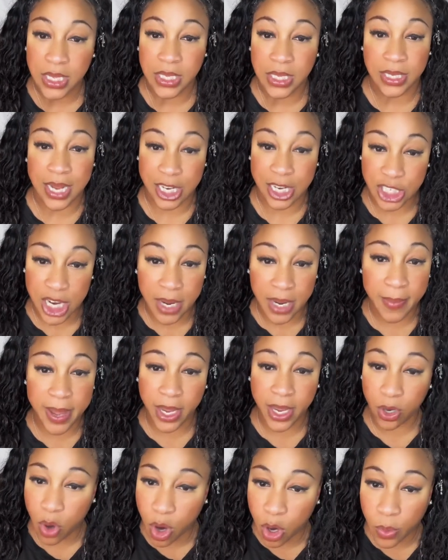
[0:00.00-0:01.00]
Not trying to
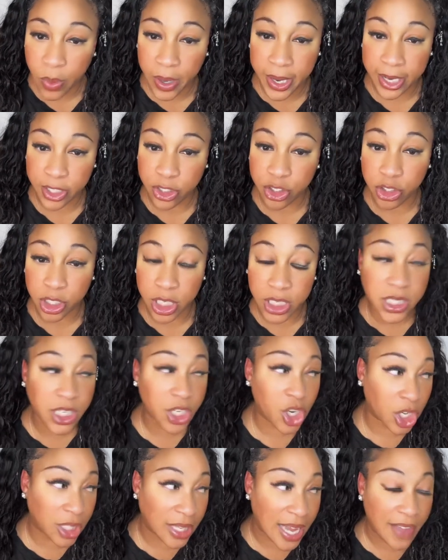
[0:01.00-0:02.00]
make it awkward as you look
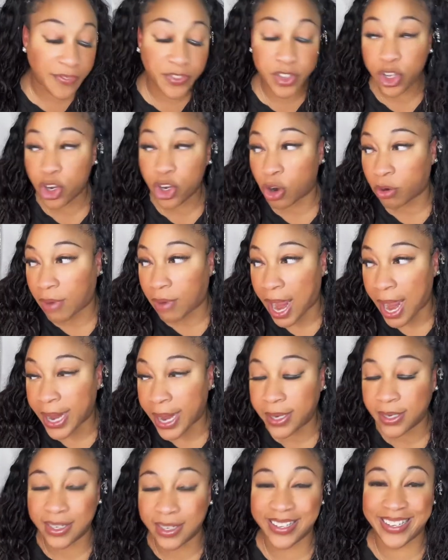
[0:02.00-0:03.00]
to your left and your right.